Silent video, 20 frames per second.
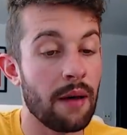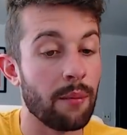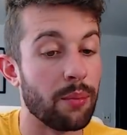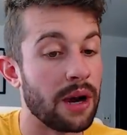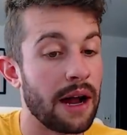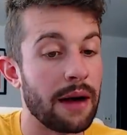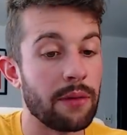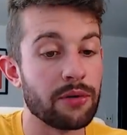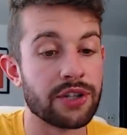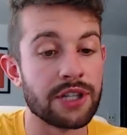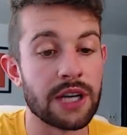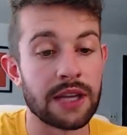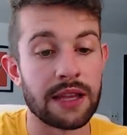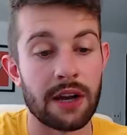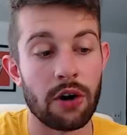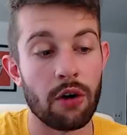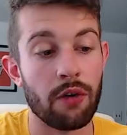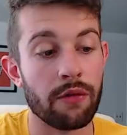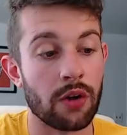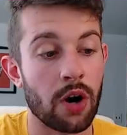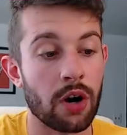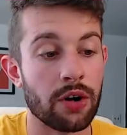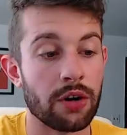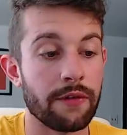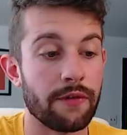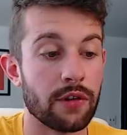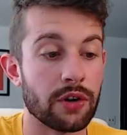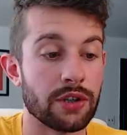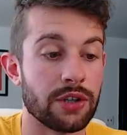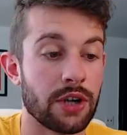but I would set that over-under
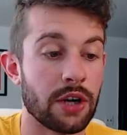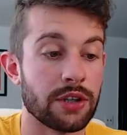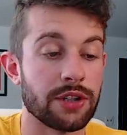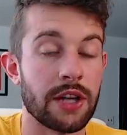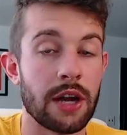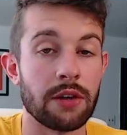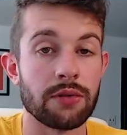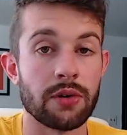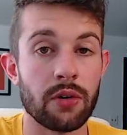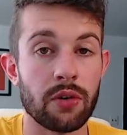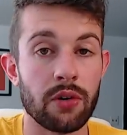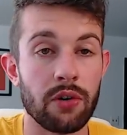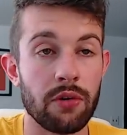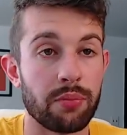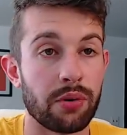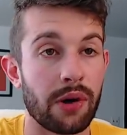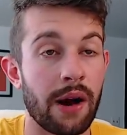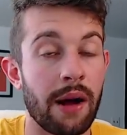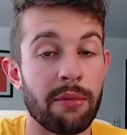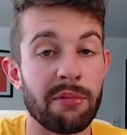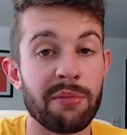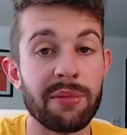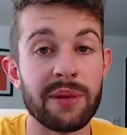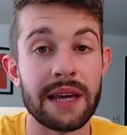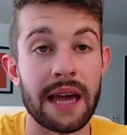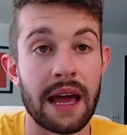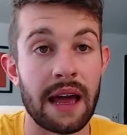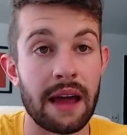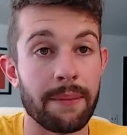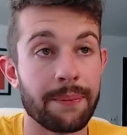for his touchdown total
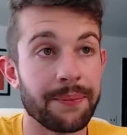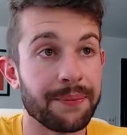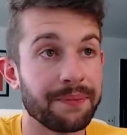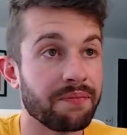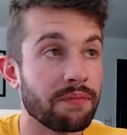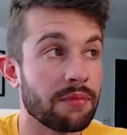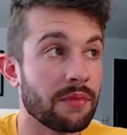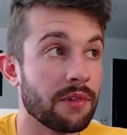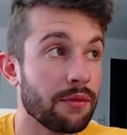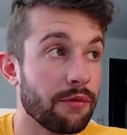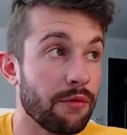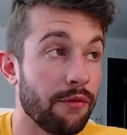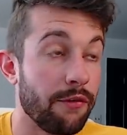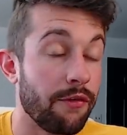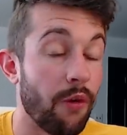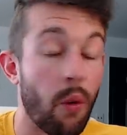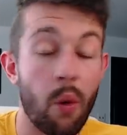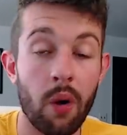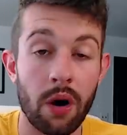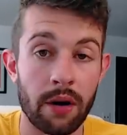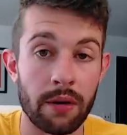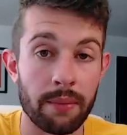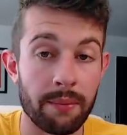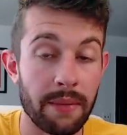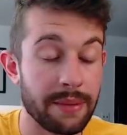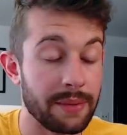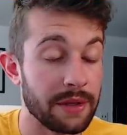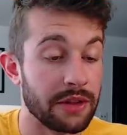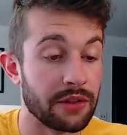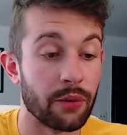probably at 4,
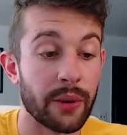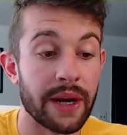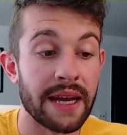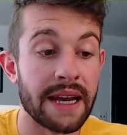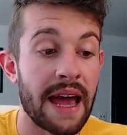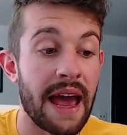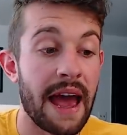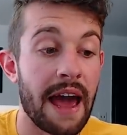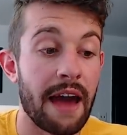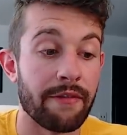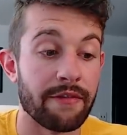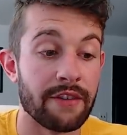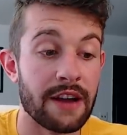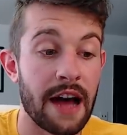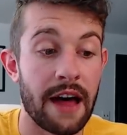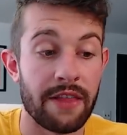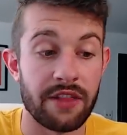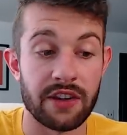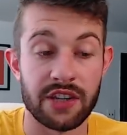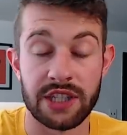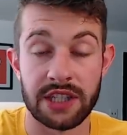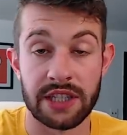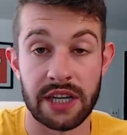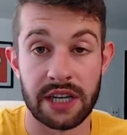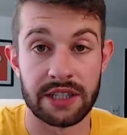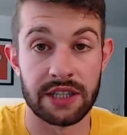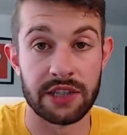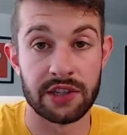maybe 3.5, not the 6 he